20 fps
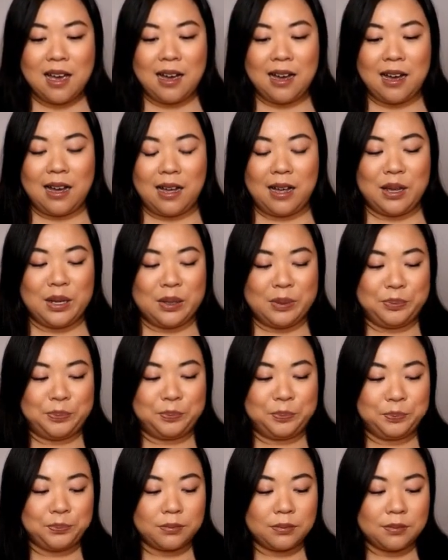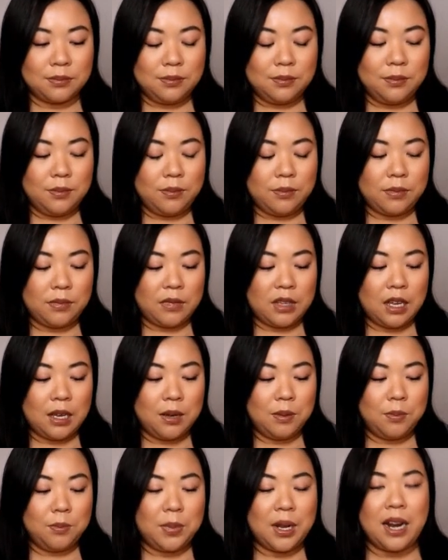
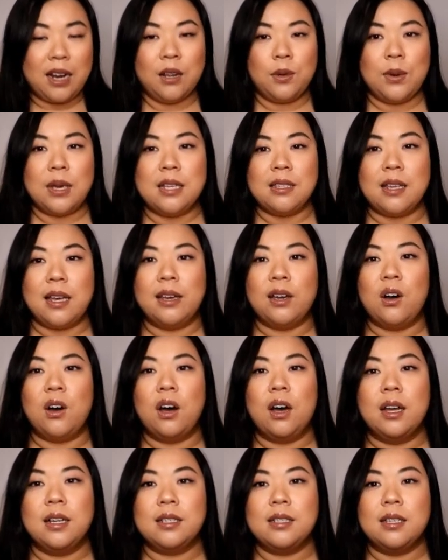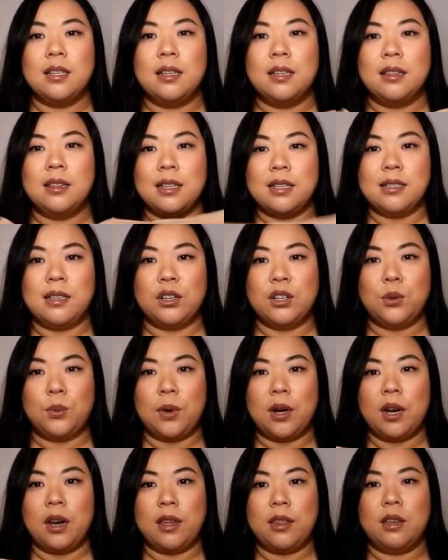But anyways, I got this
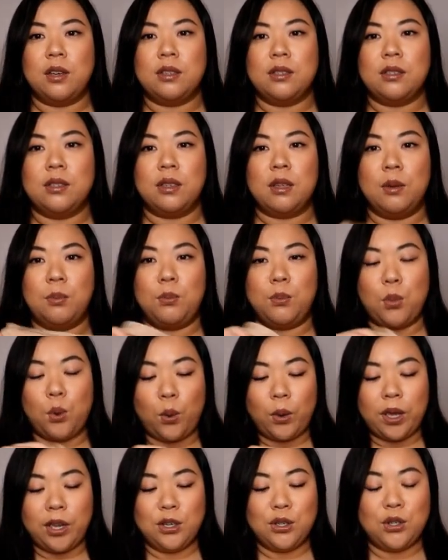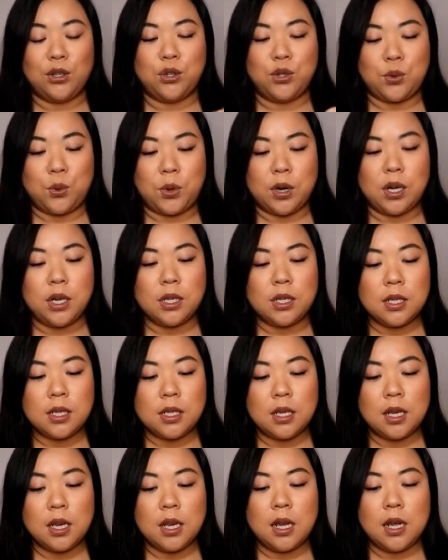underwear. I think it's the boy short,
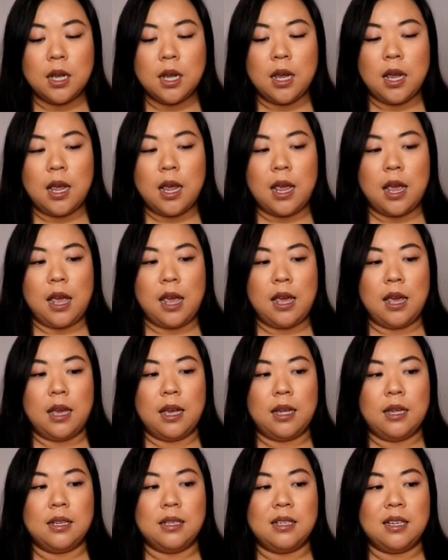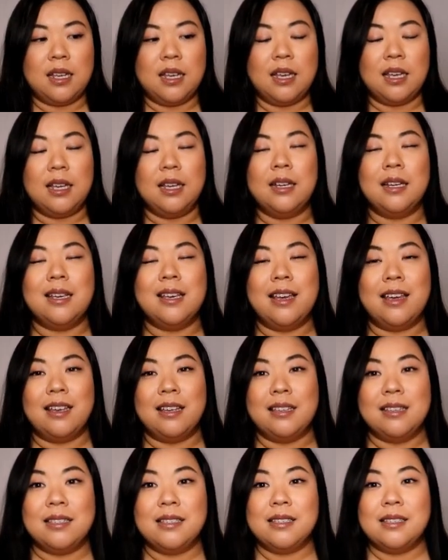and it
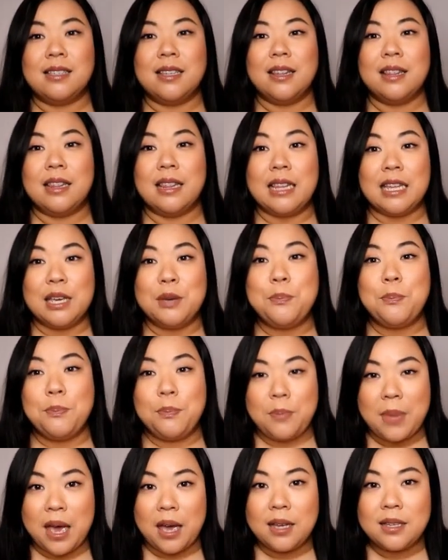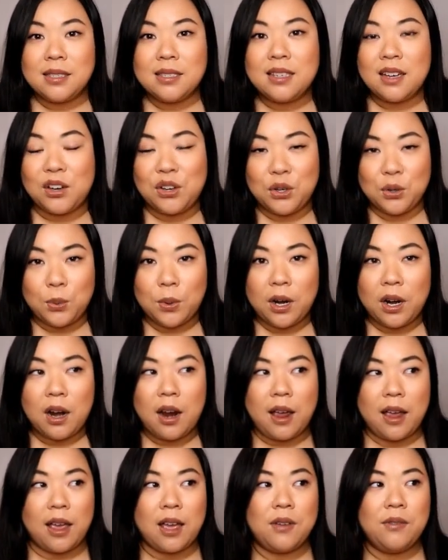is the best underwear
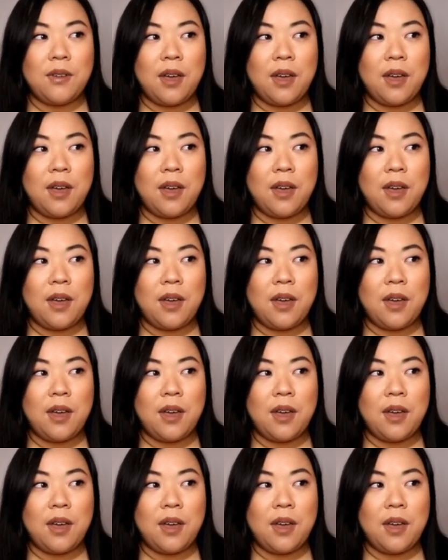I have